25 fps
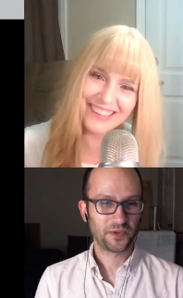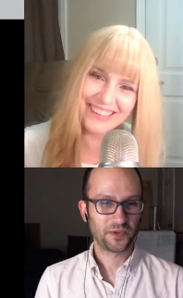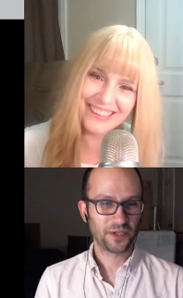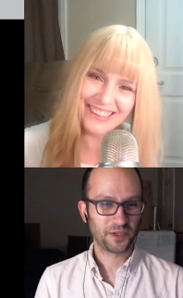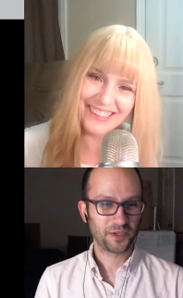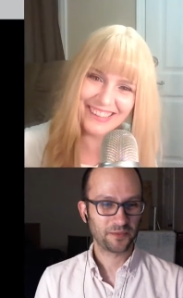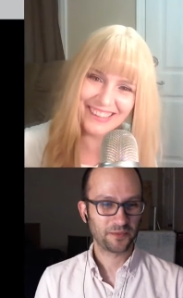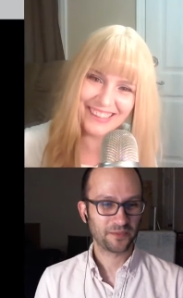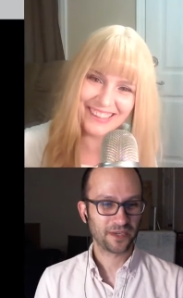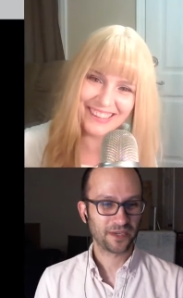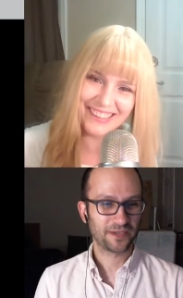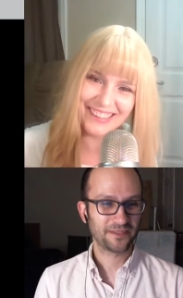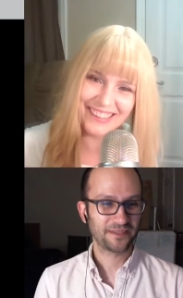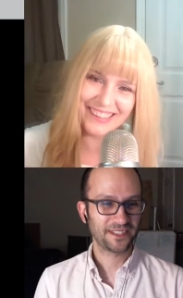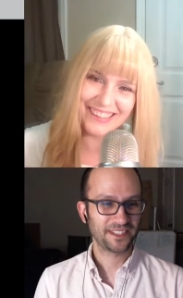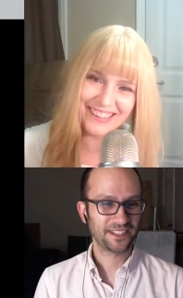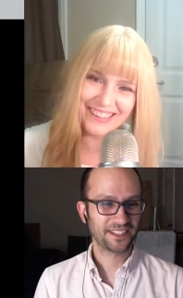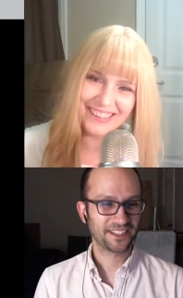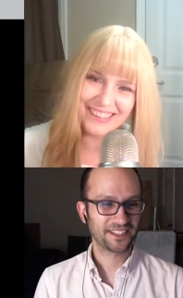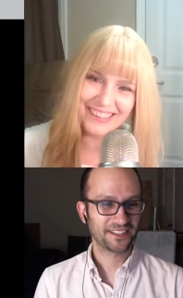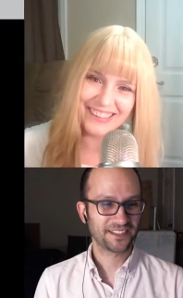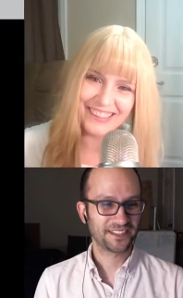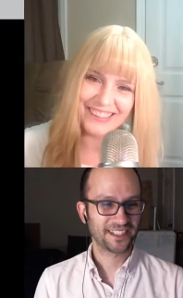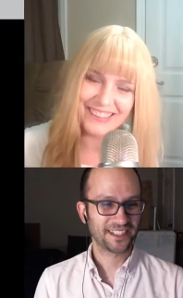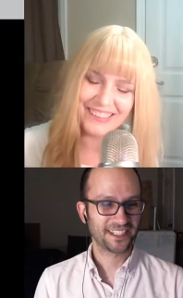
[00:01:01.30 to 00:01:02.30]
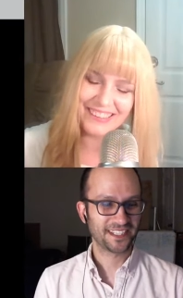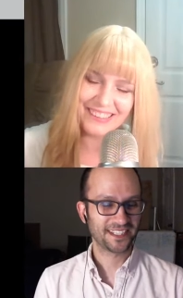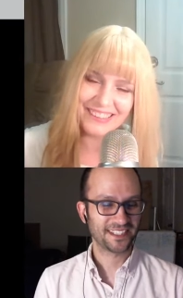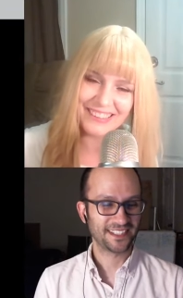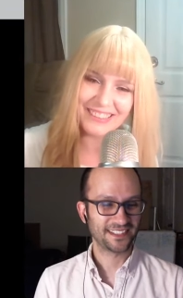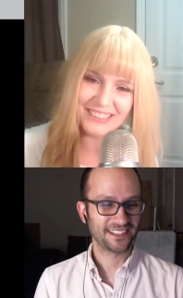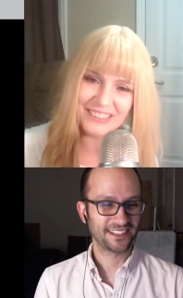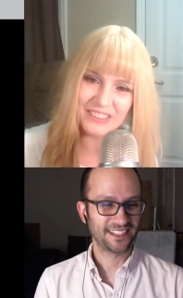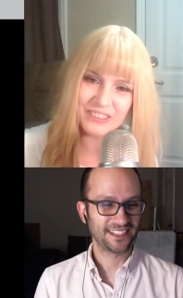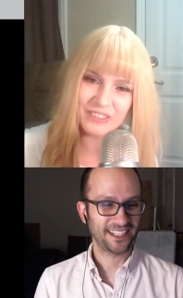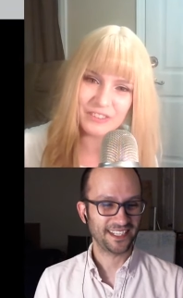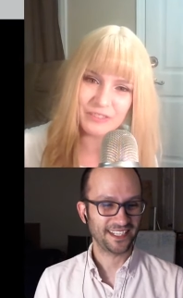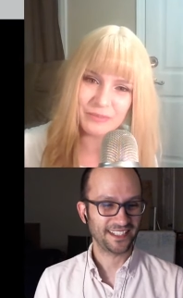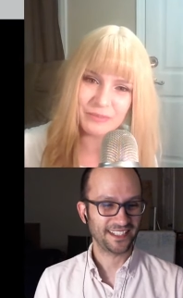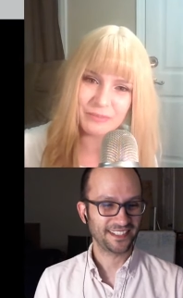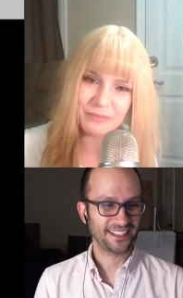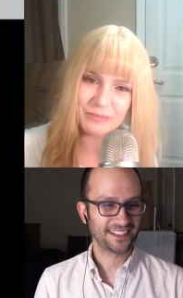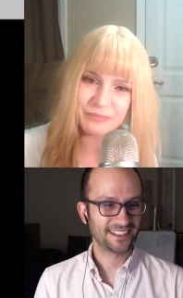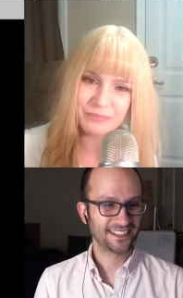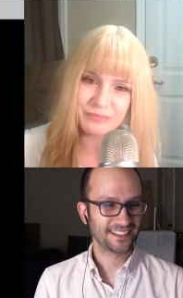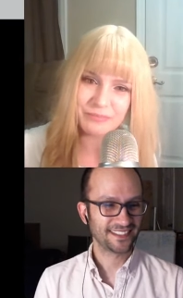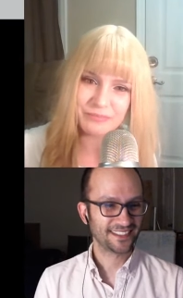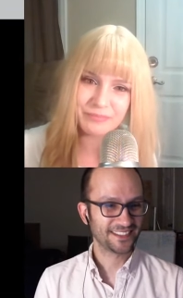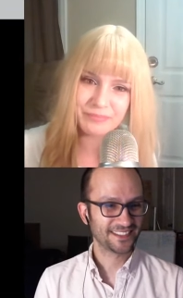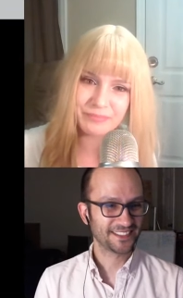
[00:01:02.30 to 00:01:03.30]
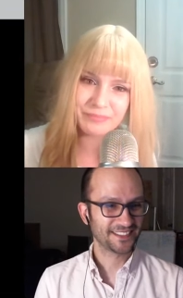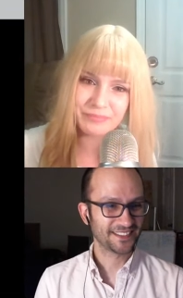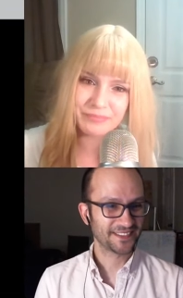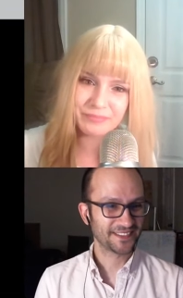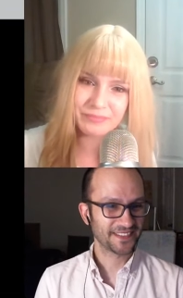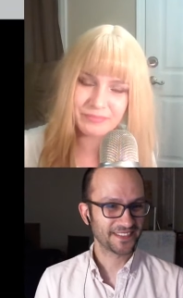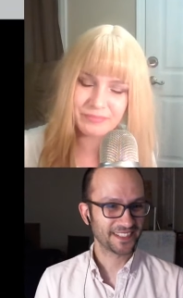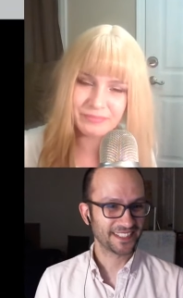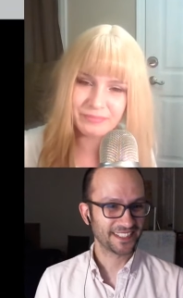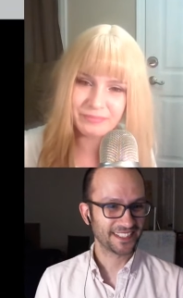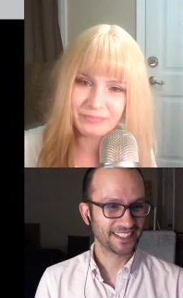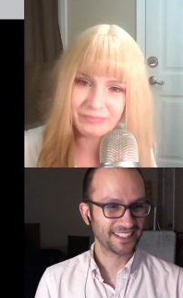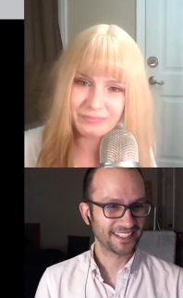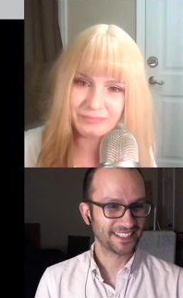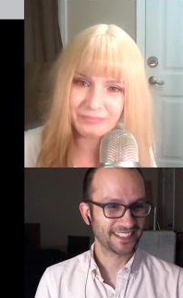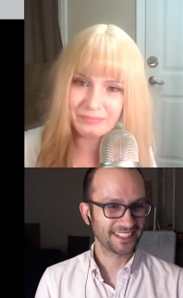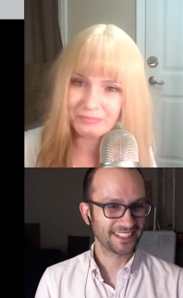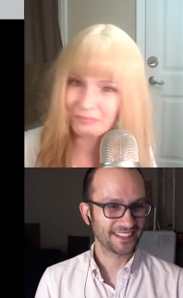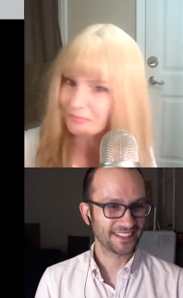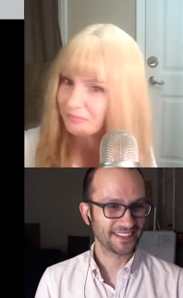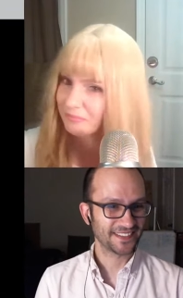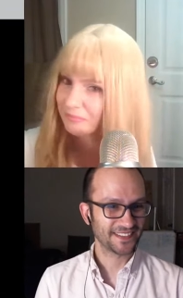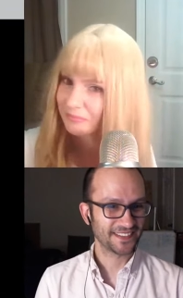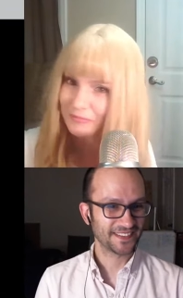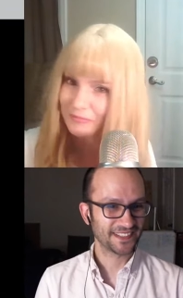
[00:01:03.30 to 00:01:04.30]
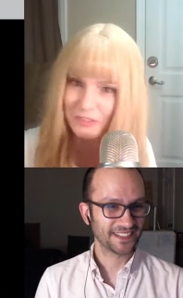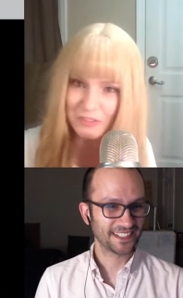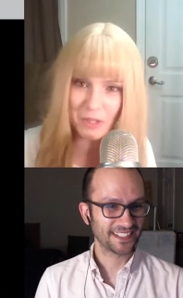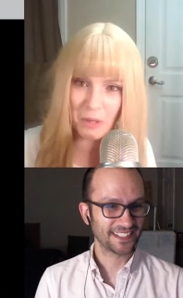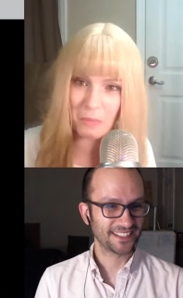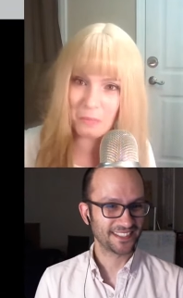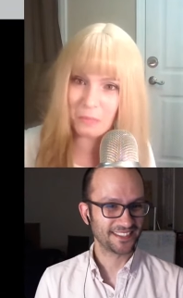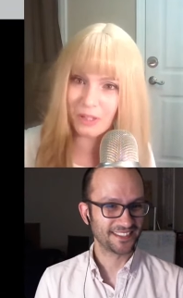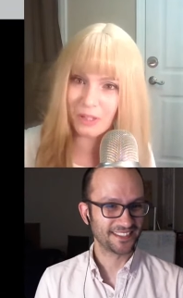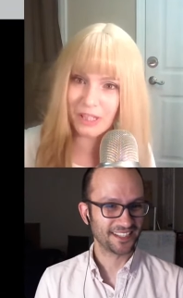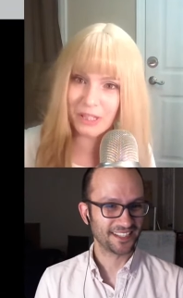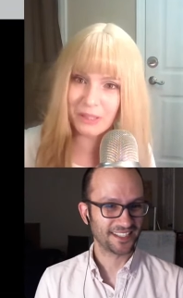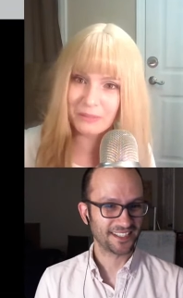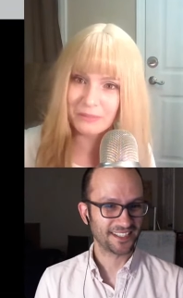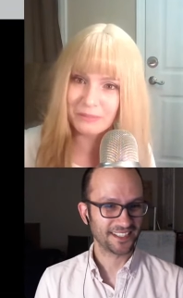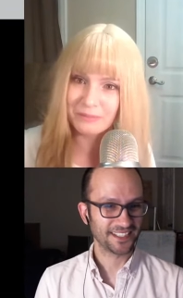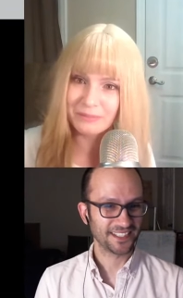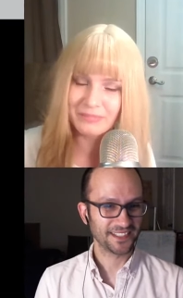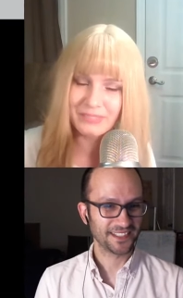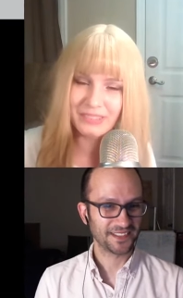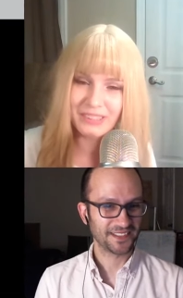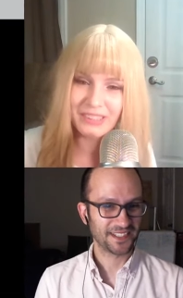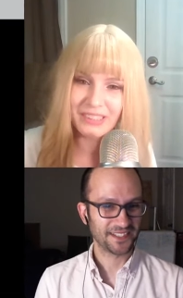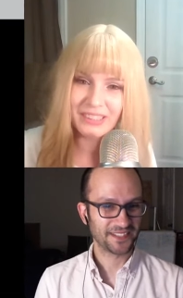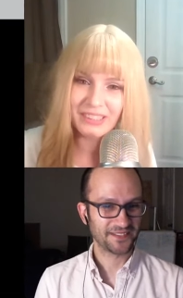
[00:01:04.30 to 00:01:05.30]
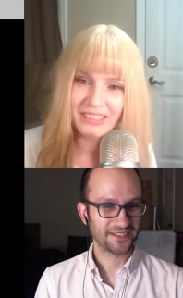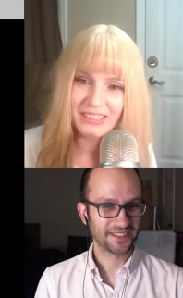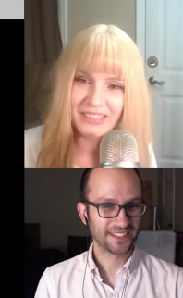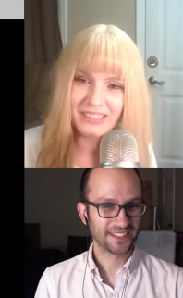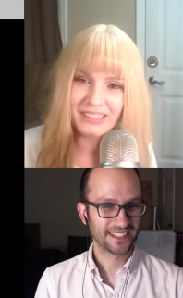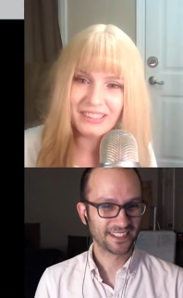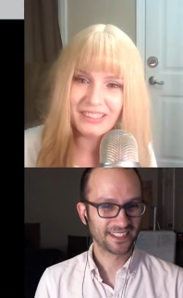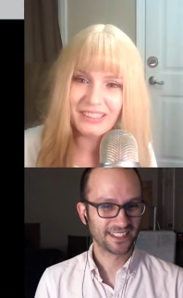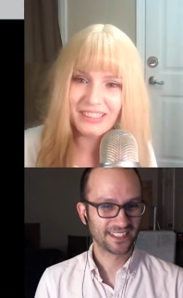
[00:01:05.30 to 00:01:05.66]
Speaker 1: Well, Barbie, you're going on a date, so we're gonna Somewhere. we're gonna doll you up.